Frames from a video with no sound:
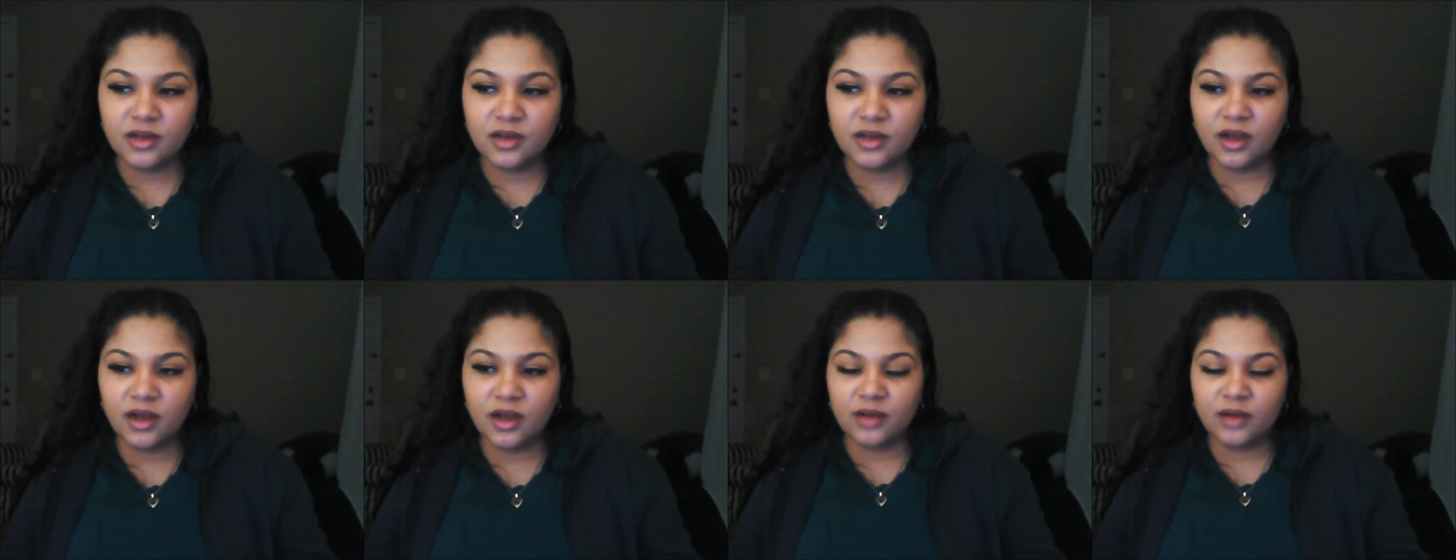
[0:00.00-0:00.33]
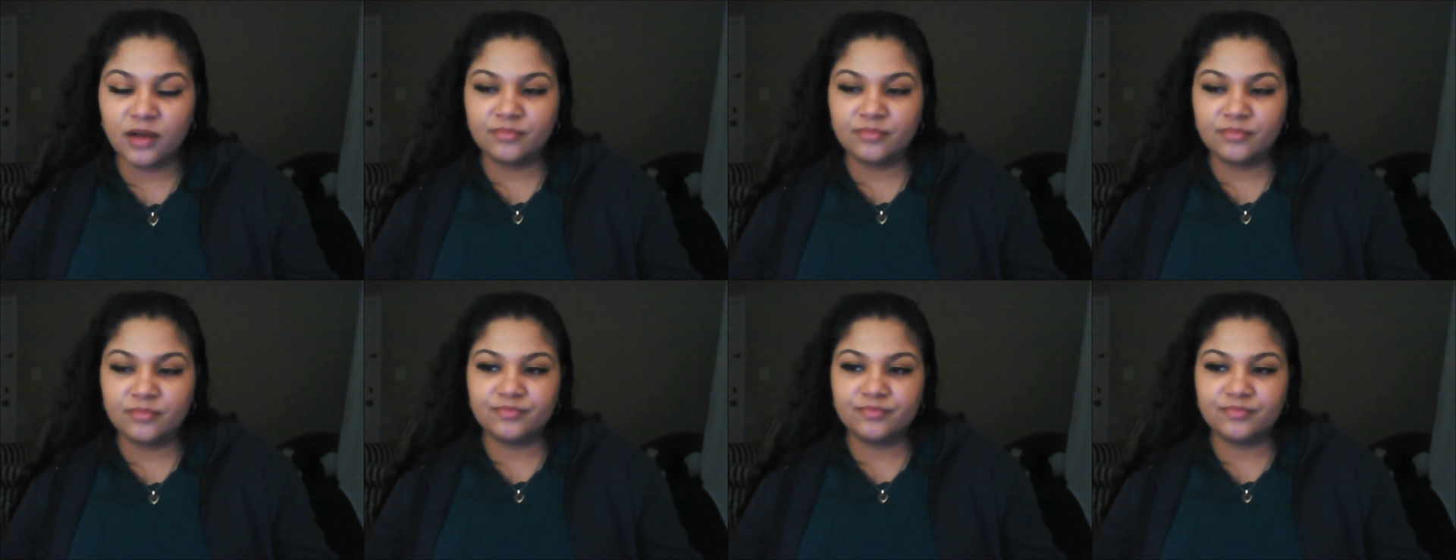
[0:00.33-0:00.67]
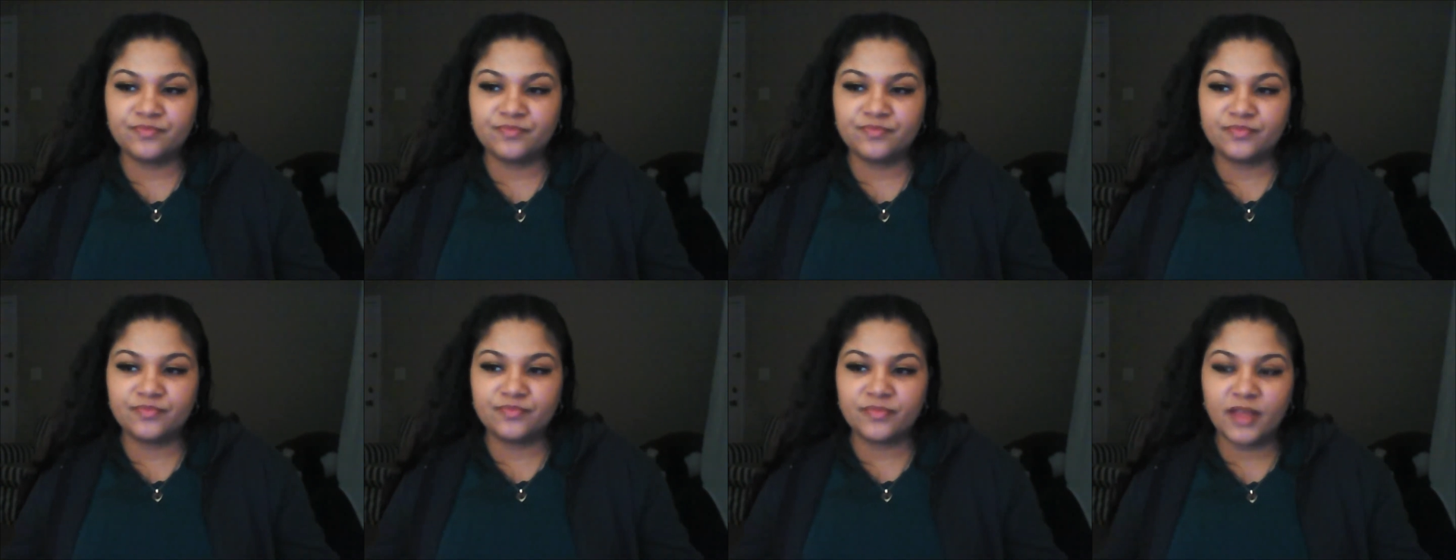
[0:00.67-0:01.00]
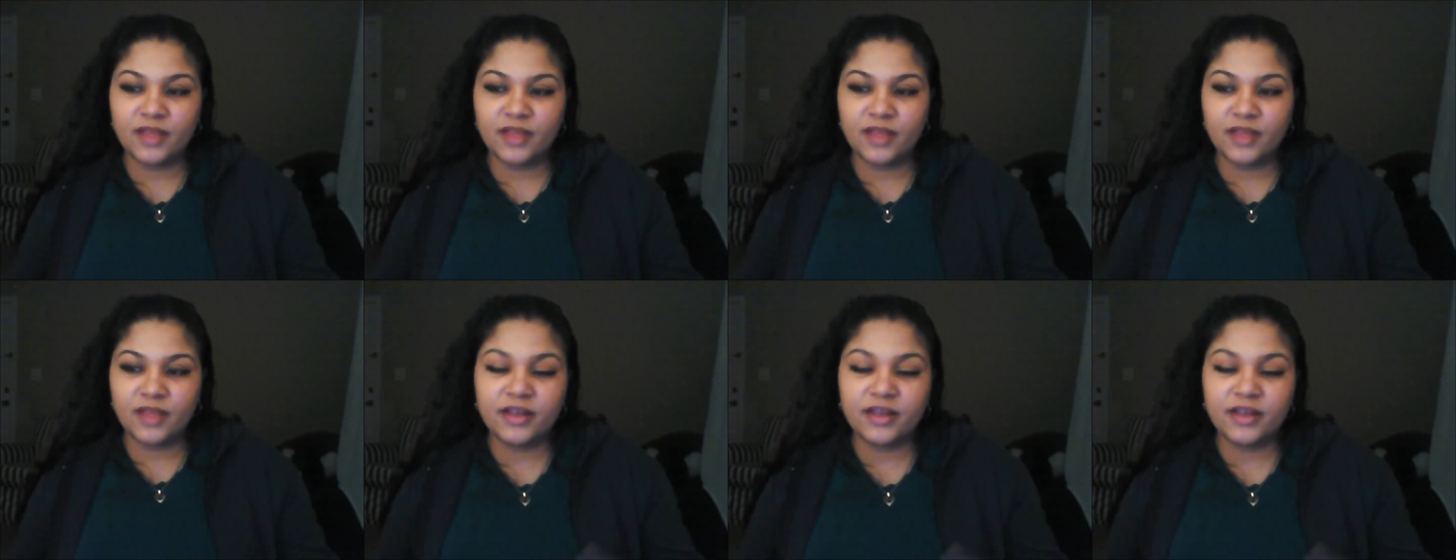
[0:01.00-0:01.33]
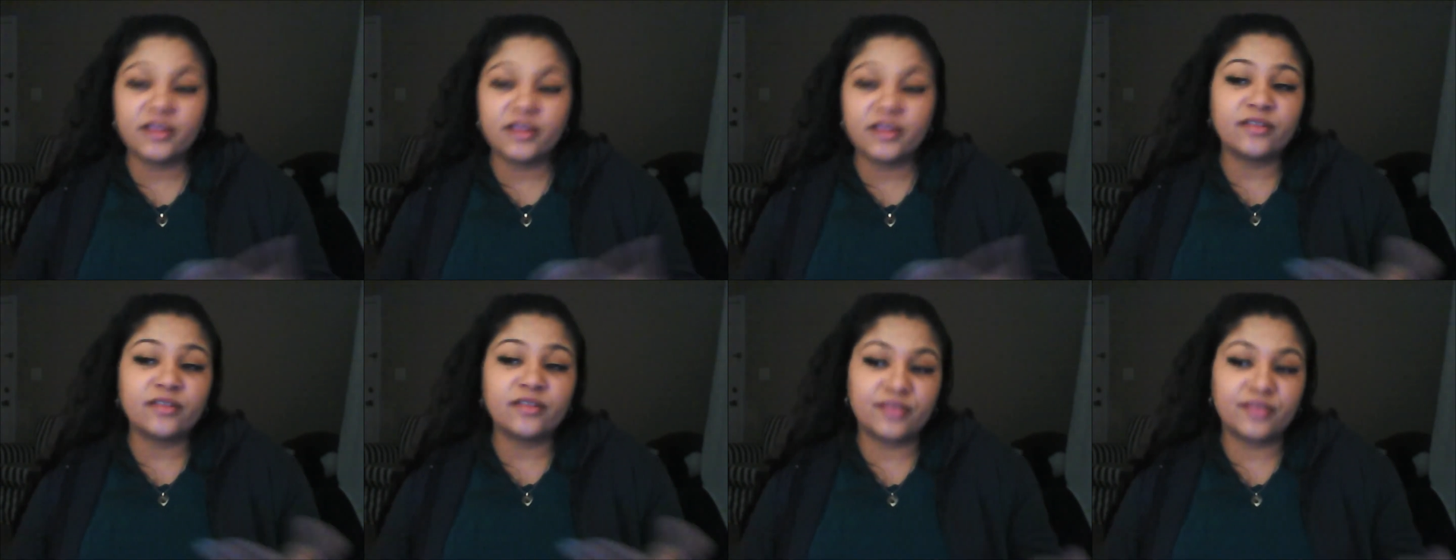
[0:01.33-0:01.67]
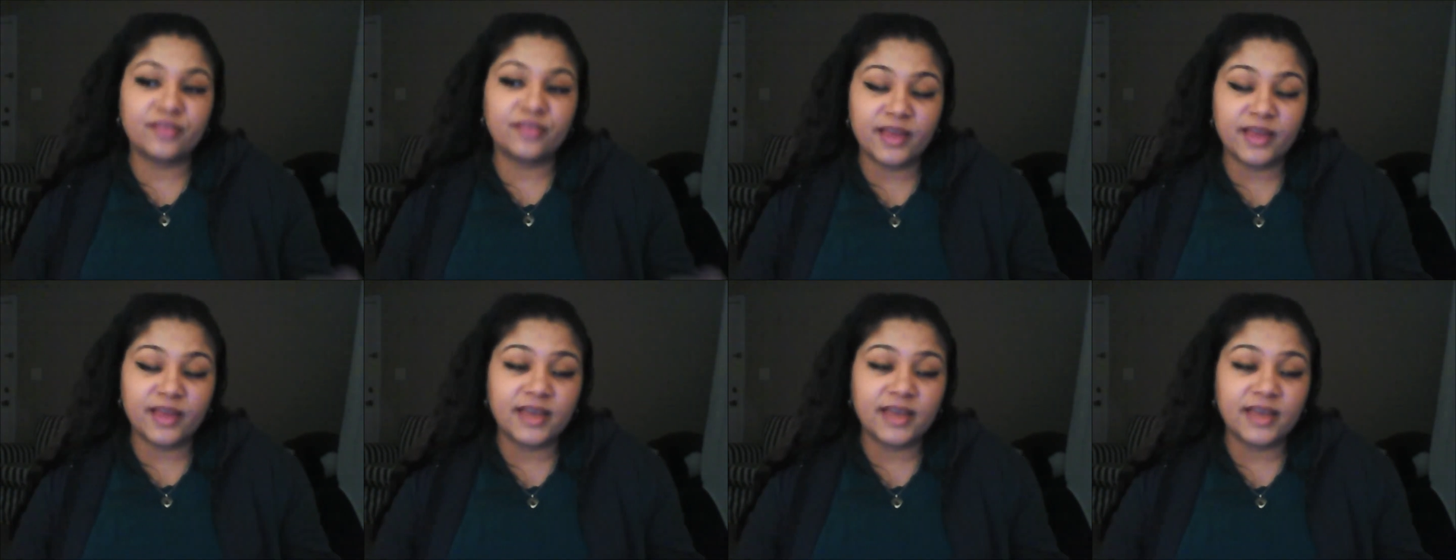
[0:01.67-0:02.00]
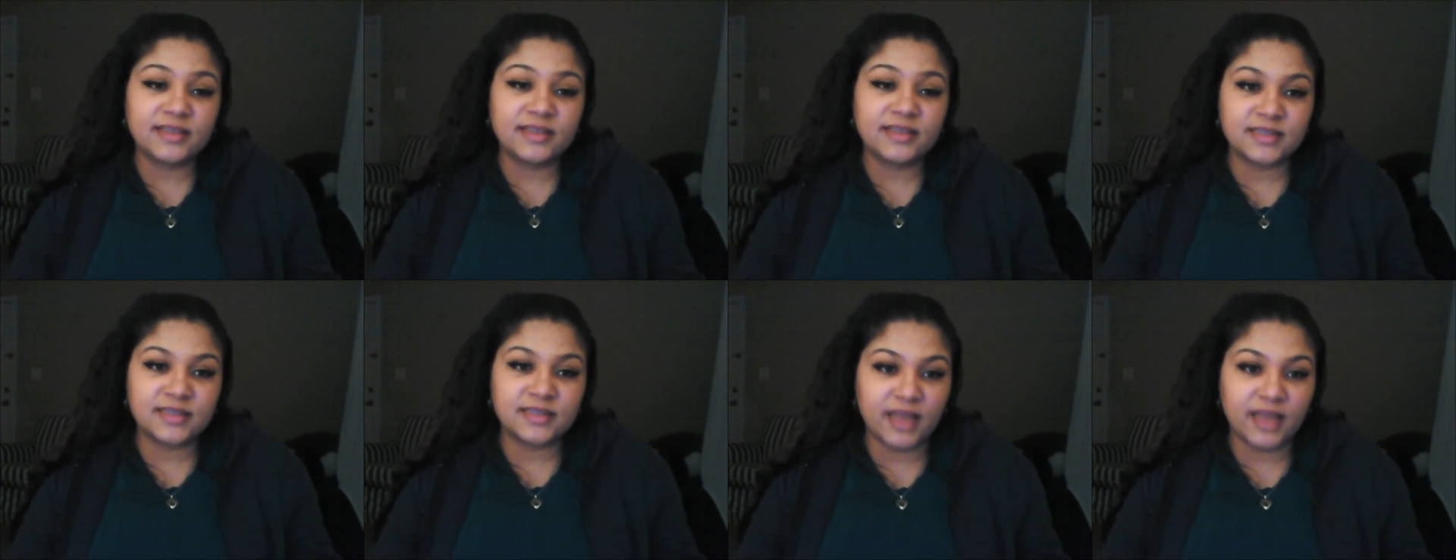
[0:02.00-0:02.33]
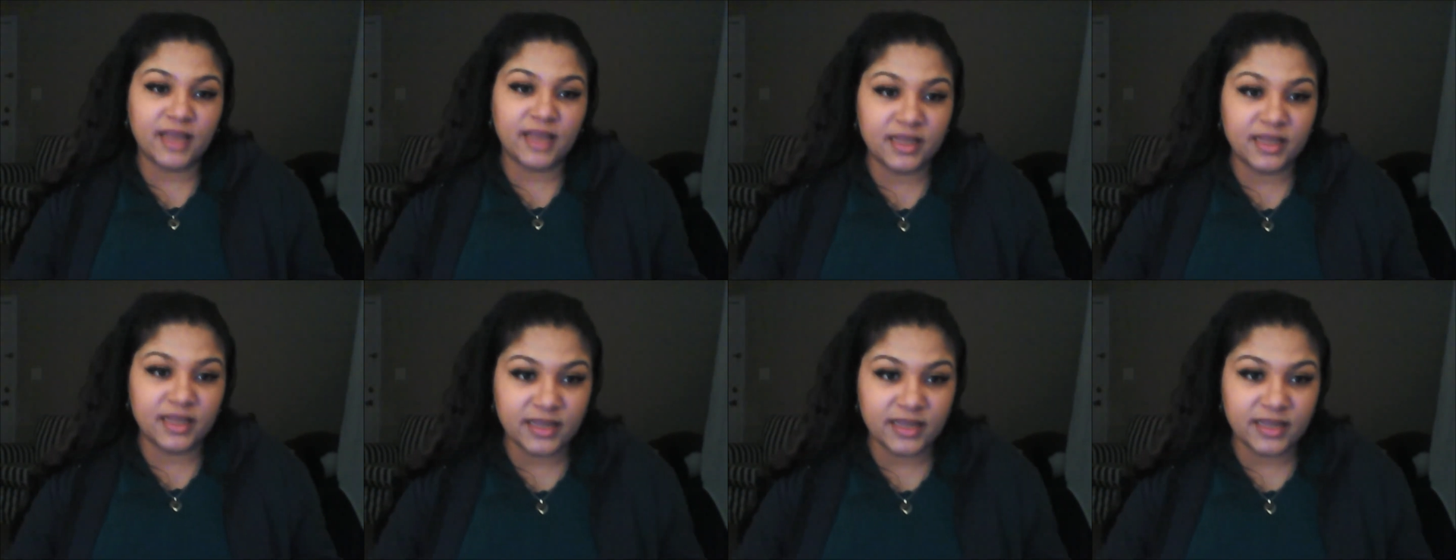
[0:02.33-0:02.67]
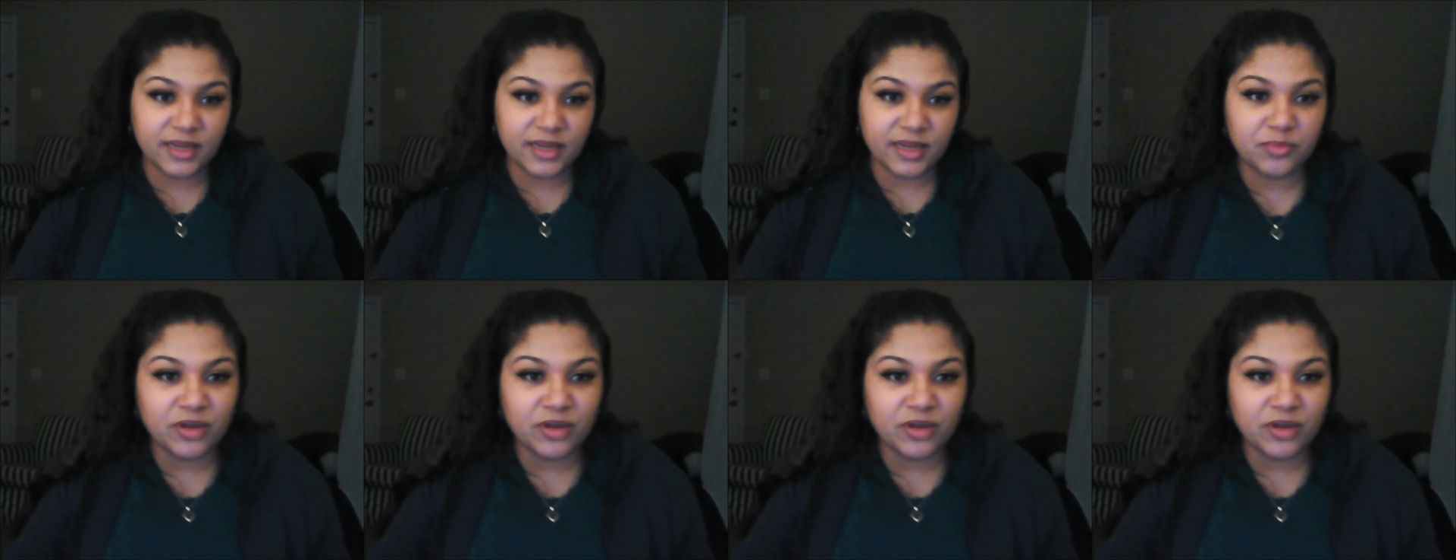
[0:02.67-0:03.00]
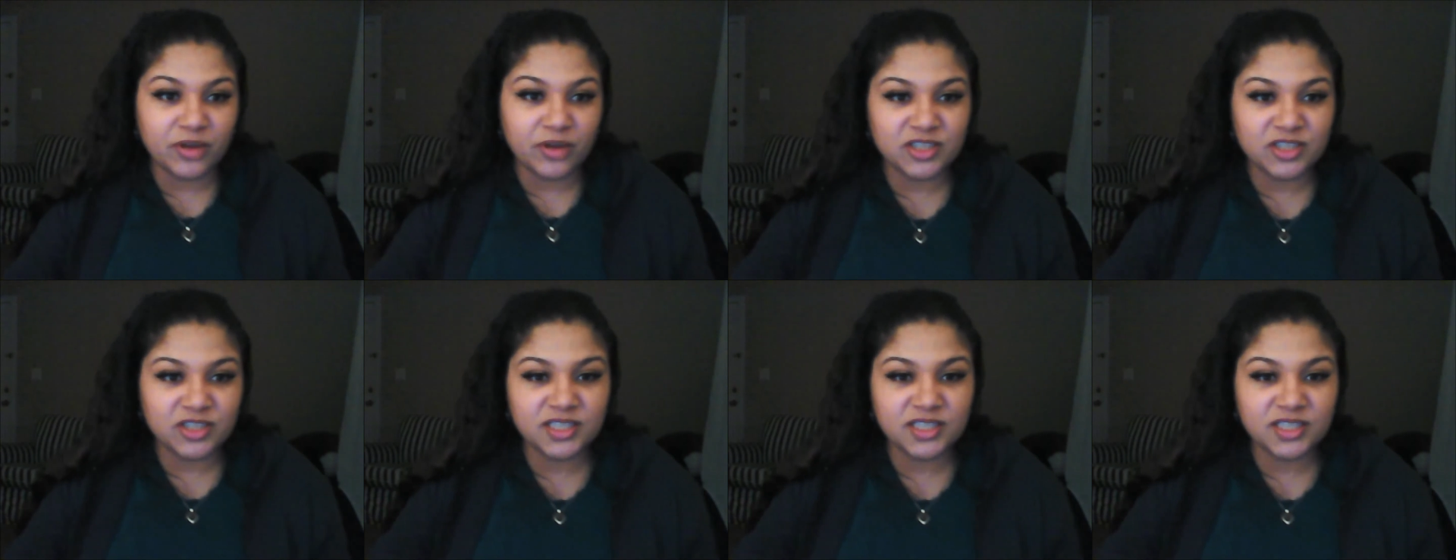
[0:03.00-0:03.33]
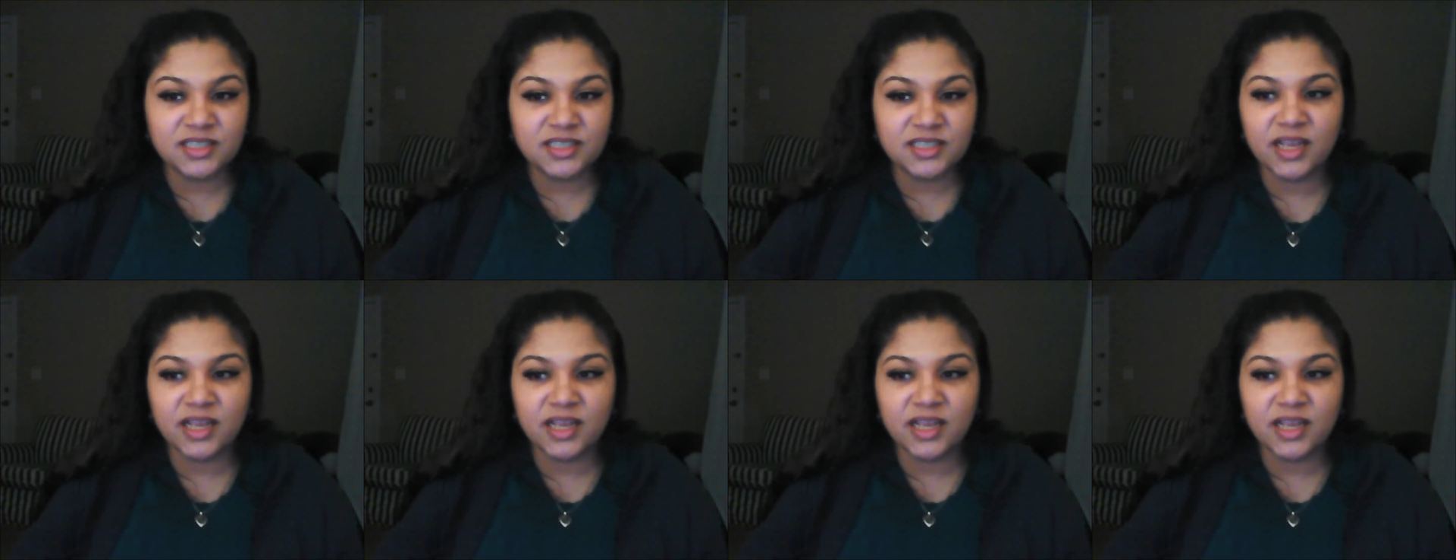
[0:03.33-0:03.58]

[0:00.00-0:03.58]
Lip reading: And another thing is like cleaning brushes.